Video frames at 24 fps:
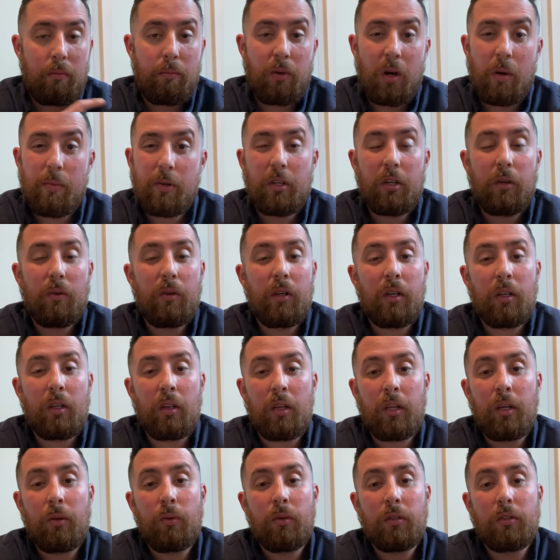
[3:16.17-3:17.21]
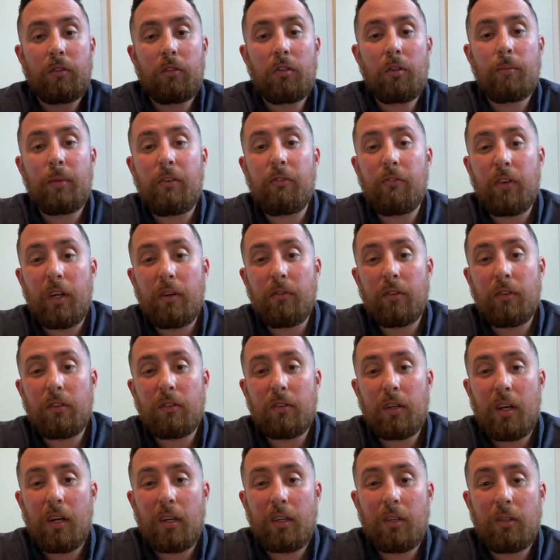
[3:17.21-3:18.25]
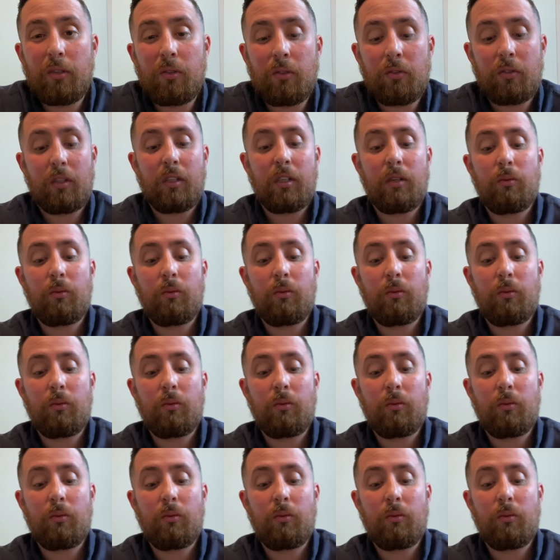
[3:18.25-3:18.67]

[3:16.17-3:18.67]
Barbacoa and Lingua, two of my favorite tacos.